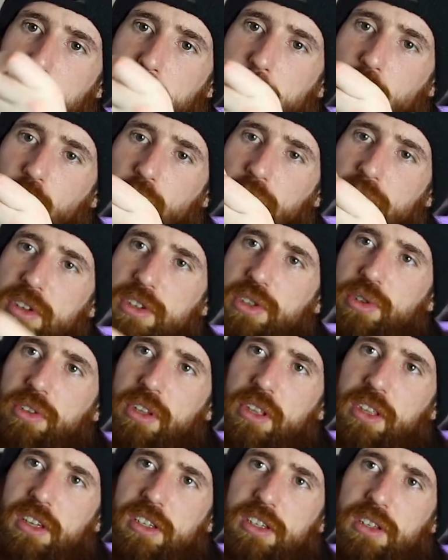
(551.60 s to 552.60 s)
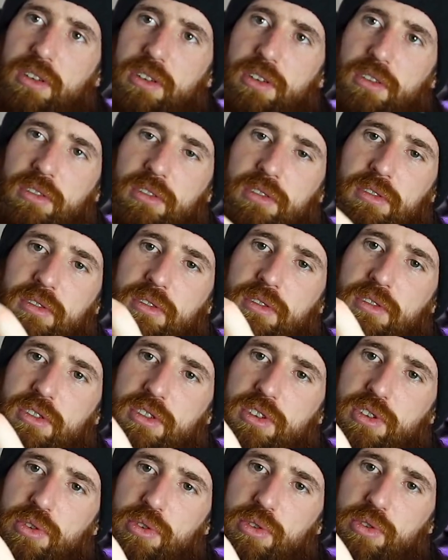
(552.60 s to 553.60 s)
bolt is only this long,
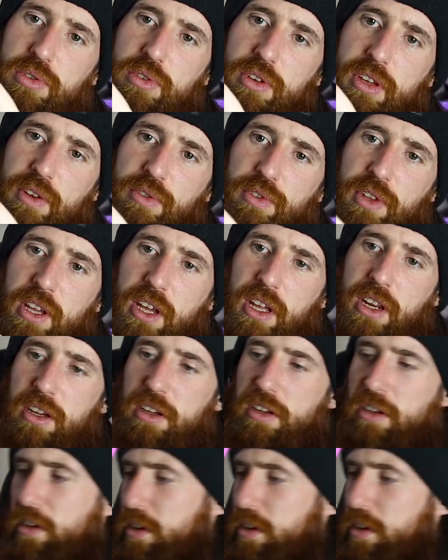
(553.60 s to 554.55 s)
so you have to kind of